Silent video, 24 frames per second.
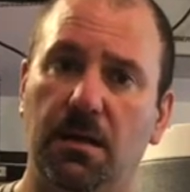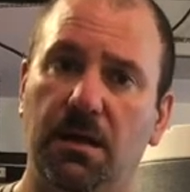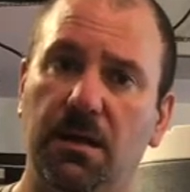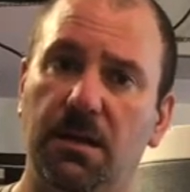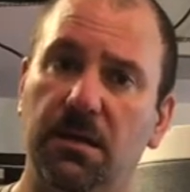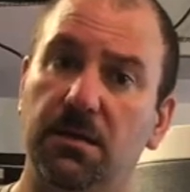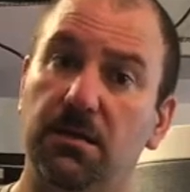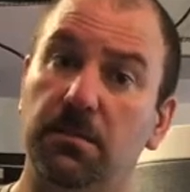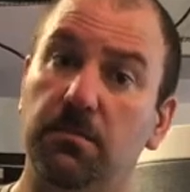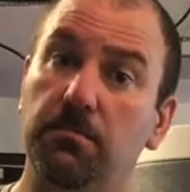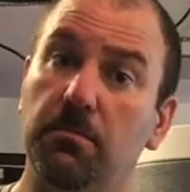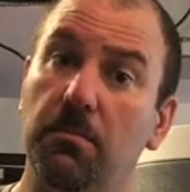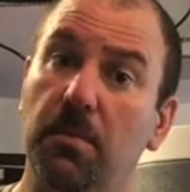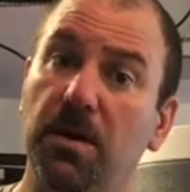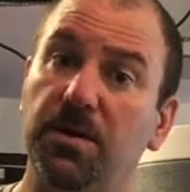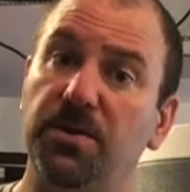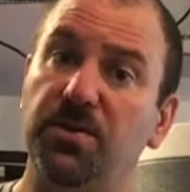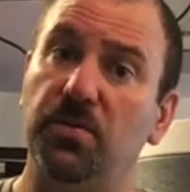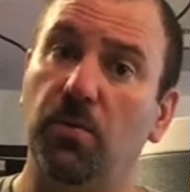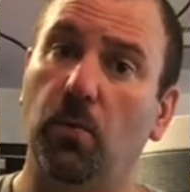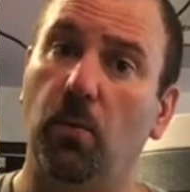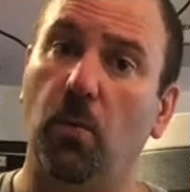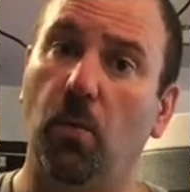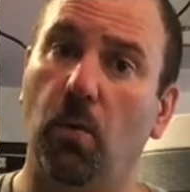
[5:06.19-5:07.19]
get as
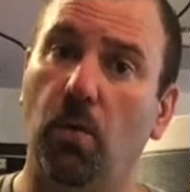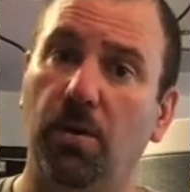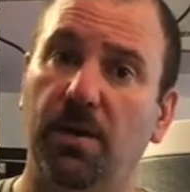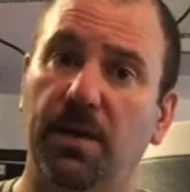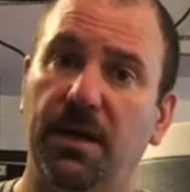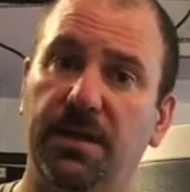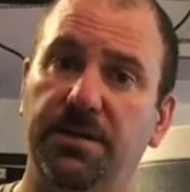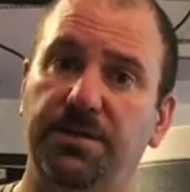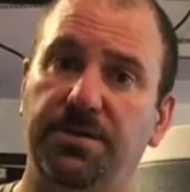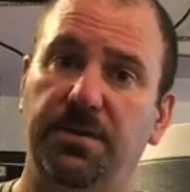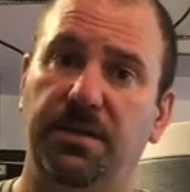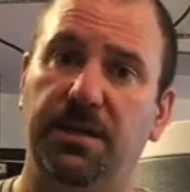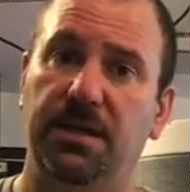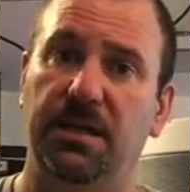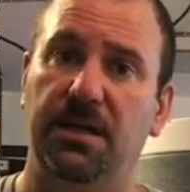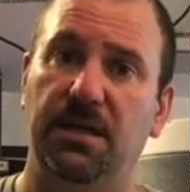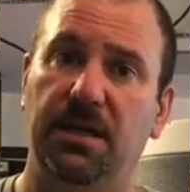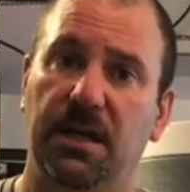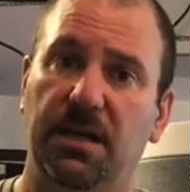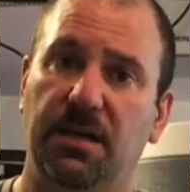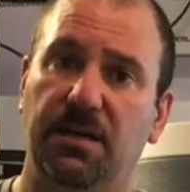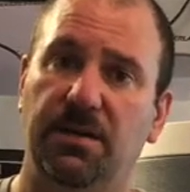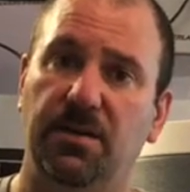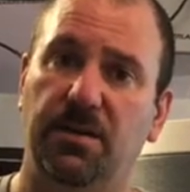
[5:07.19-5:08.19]
much wort as you can
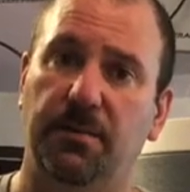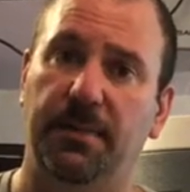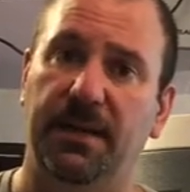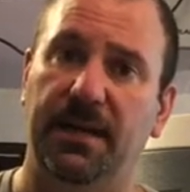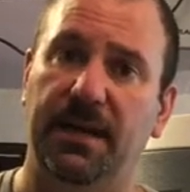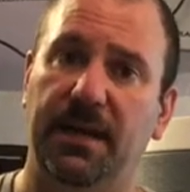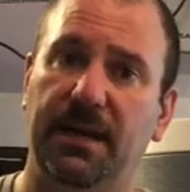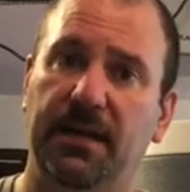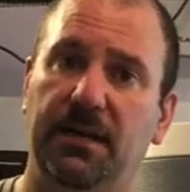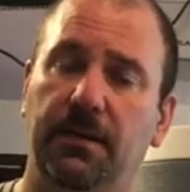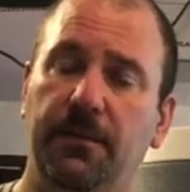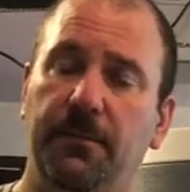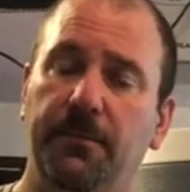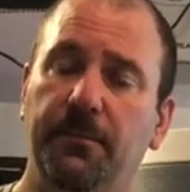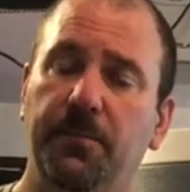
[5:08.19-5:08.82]
out of your bag.